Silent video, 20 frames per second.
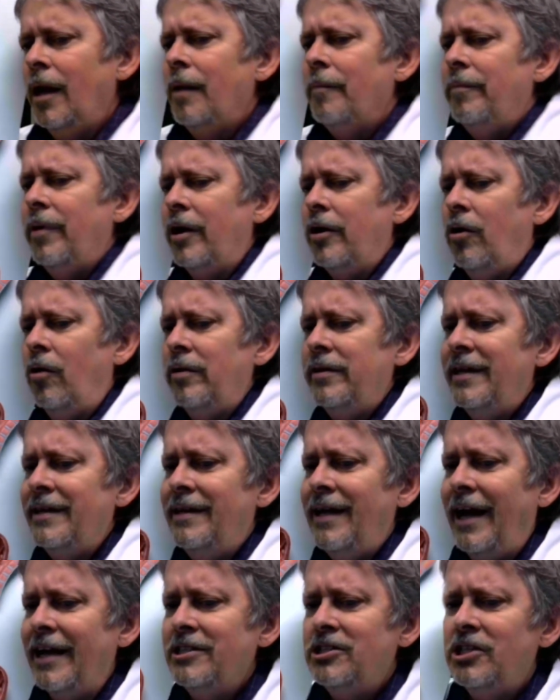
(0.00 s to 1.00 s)
But on the
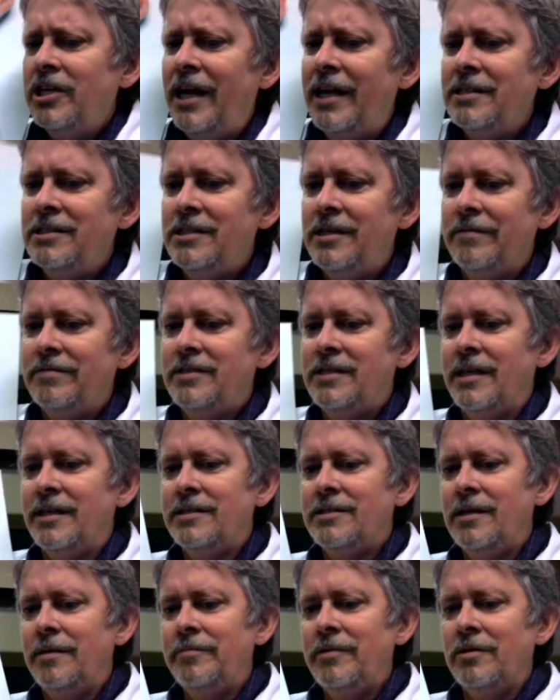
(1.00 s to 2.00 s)
digestive
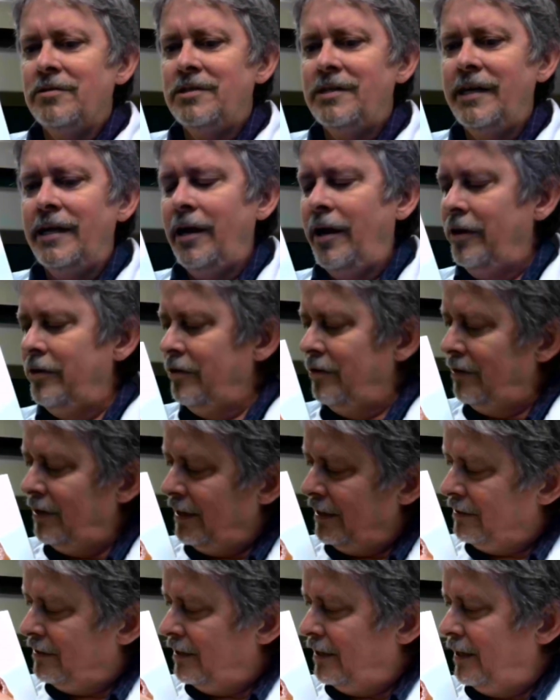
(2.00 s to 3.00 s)
system, you'll see
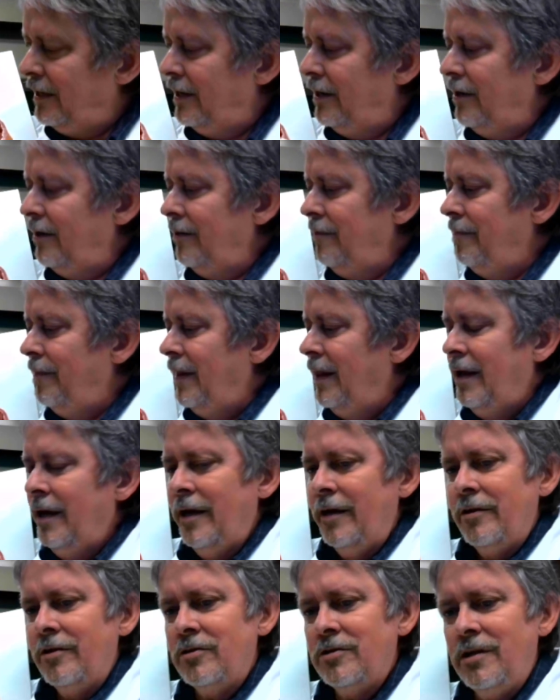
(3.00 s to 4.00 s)
underneath it here,
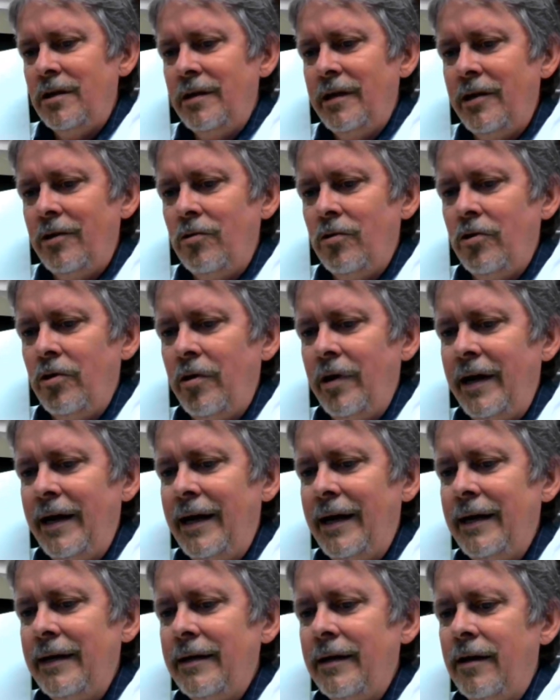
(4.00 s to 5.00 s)
there's a little
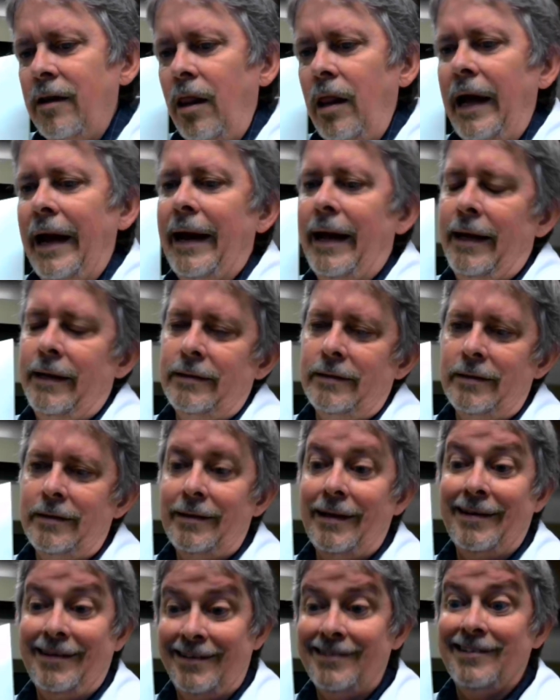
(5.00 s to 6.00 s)
green gland.
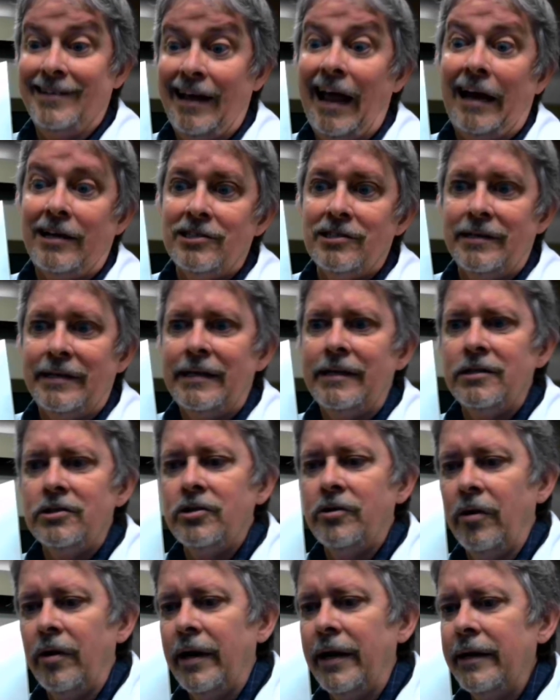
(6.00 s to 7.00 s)
And it actually is
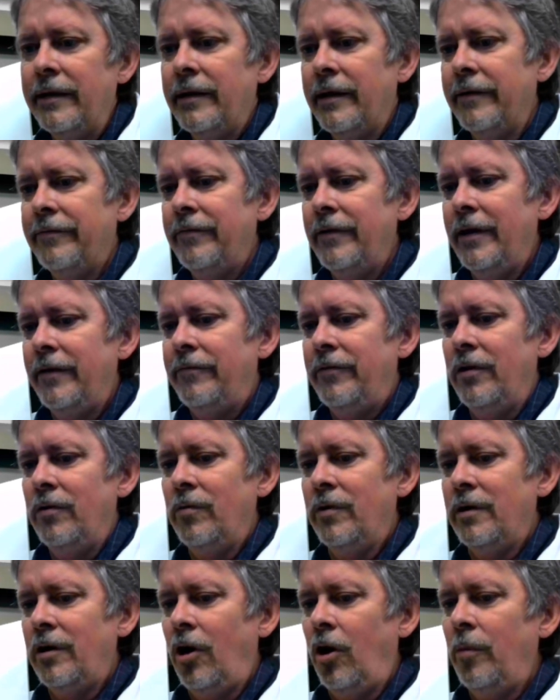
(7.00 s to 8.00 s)
green if you
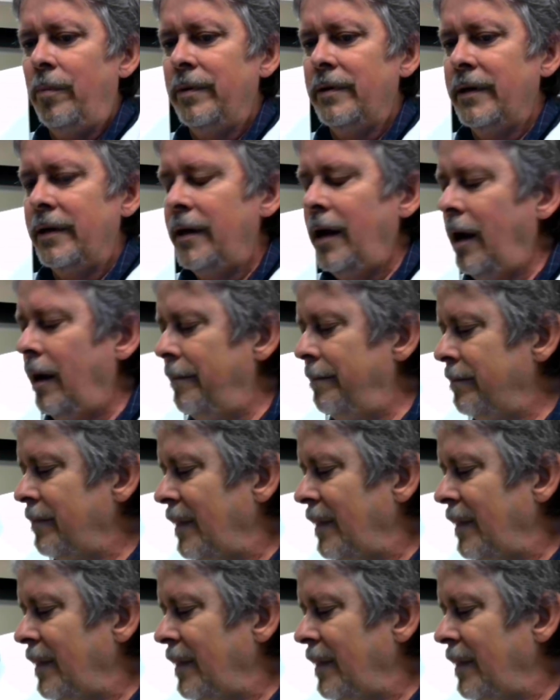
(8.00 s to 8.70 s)
would open it up.